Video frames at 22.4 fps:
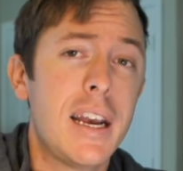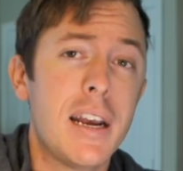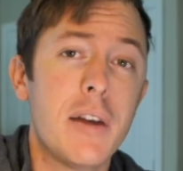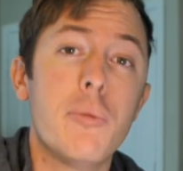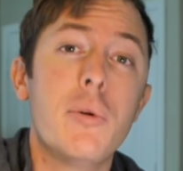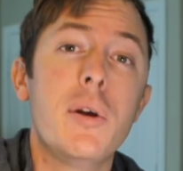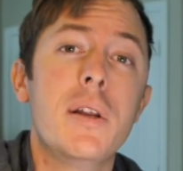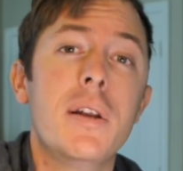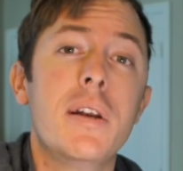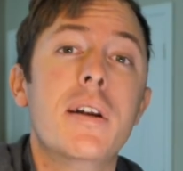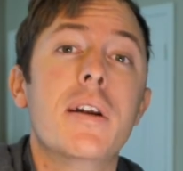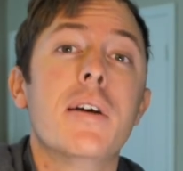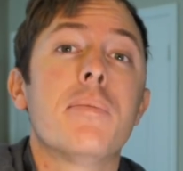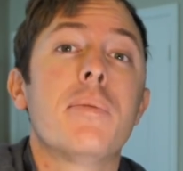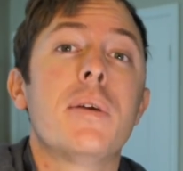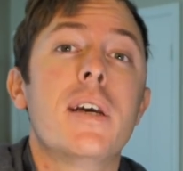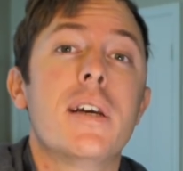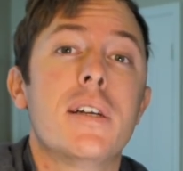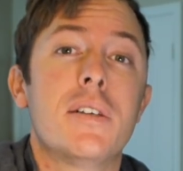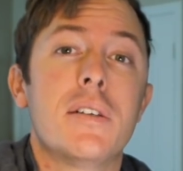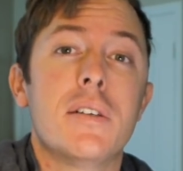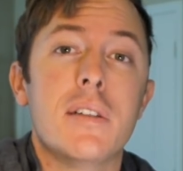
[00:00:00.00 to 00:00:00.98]
And we ended up
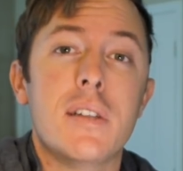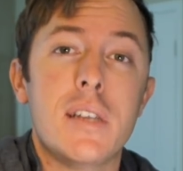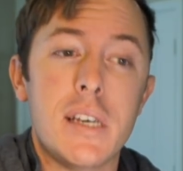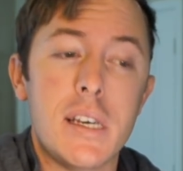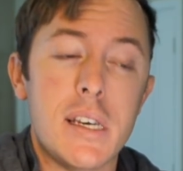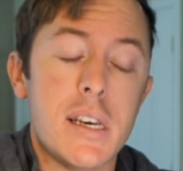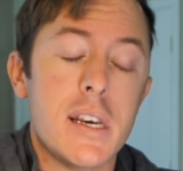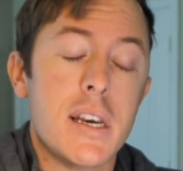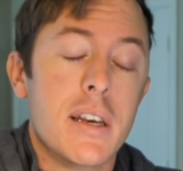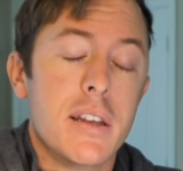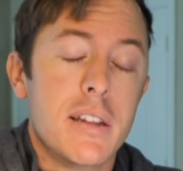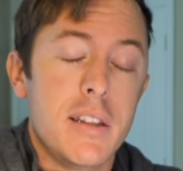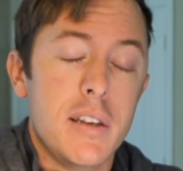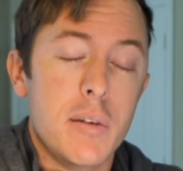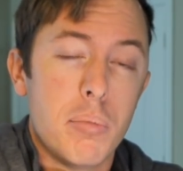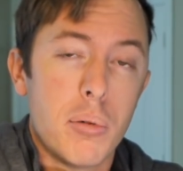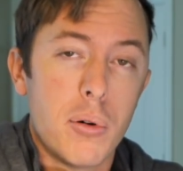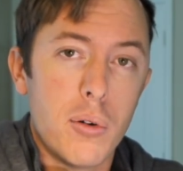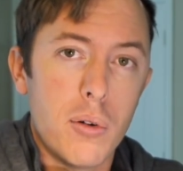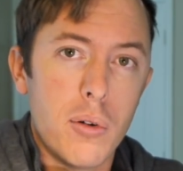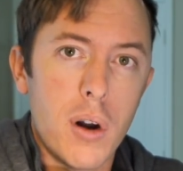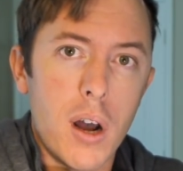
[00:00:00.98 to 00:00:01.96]
catching the
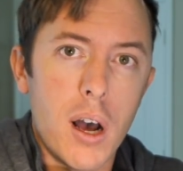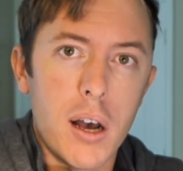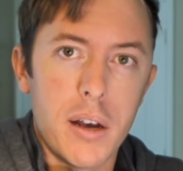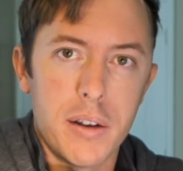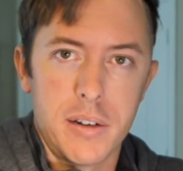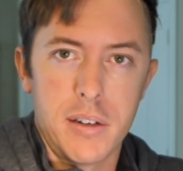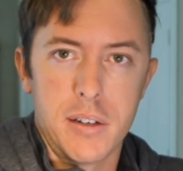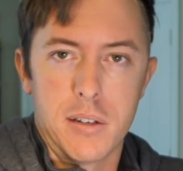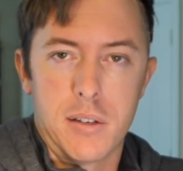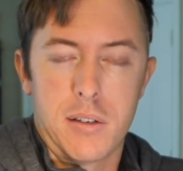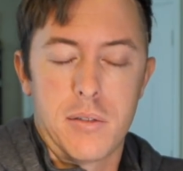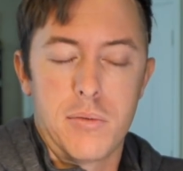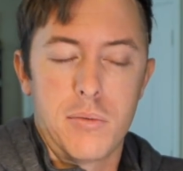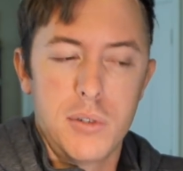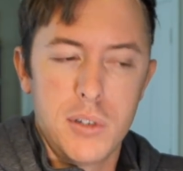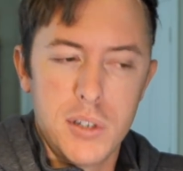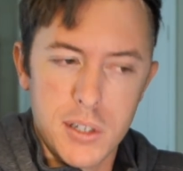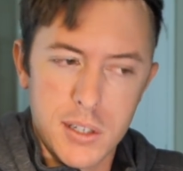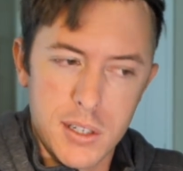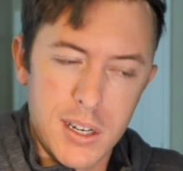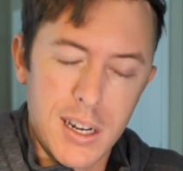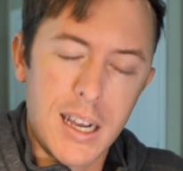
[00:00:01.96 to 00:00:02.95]
piranhas,
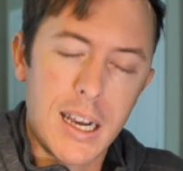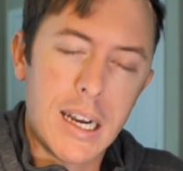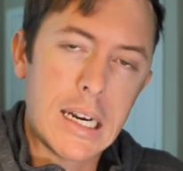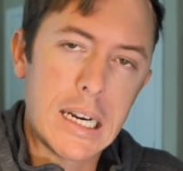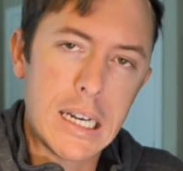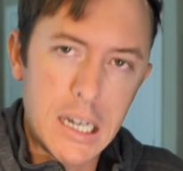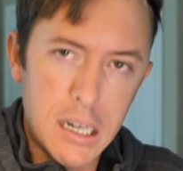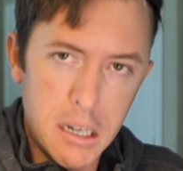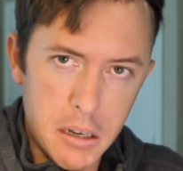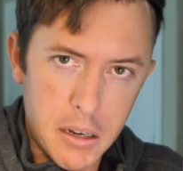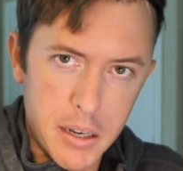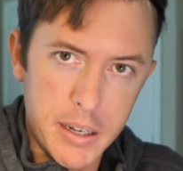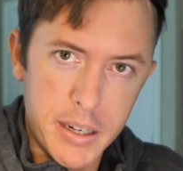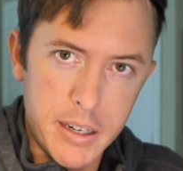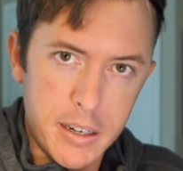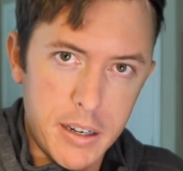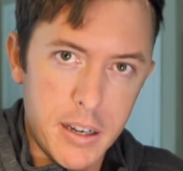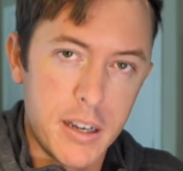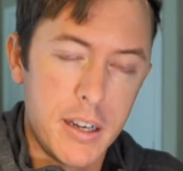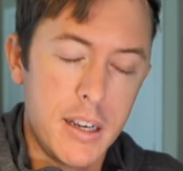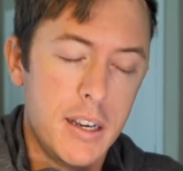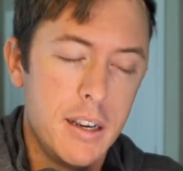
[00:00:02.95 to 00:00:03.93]
which is an
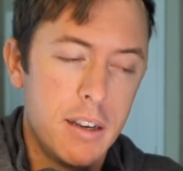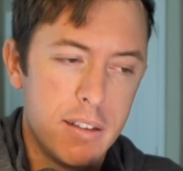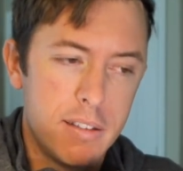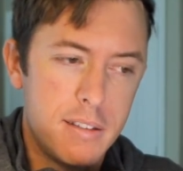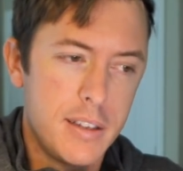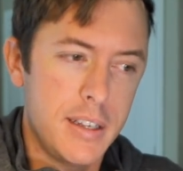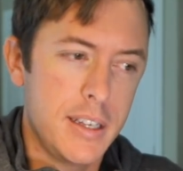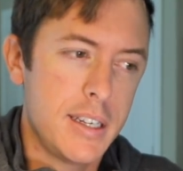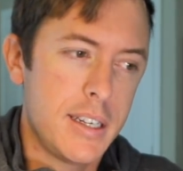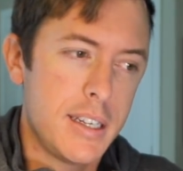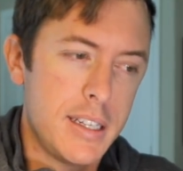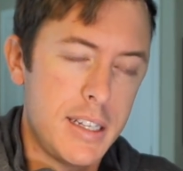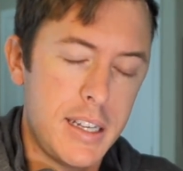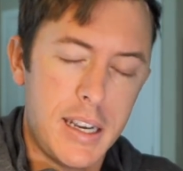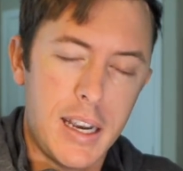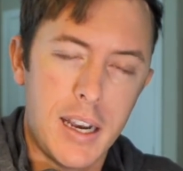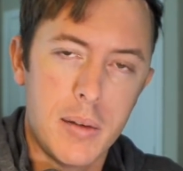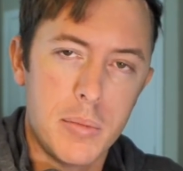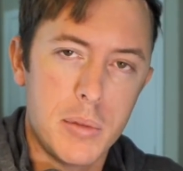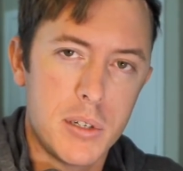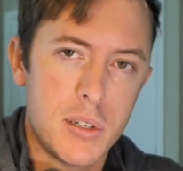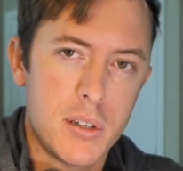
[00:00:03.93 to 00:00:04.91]
iconic thing in the
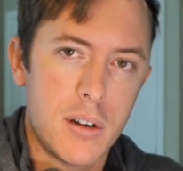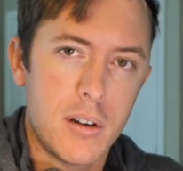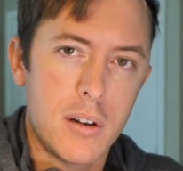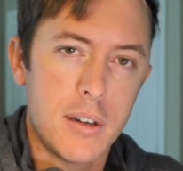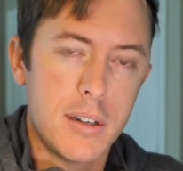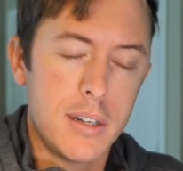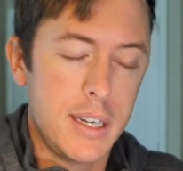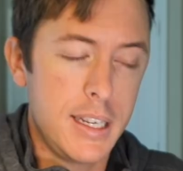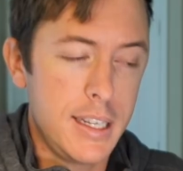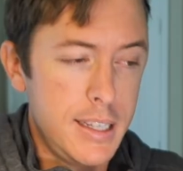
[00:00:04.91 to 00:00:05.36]
Amazon.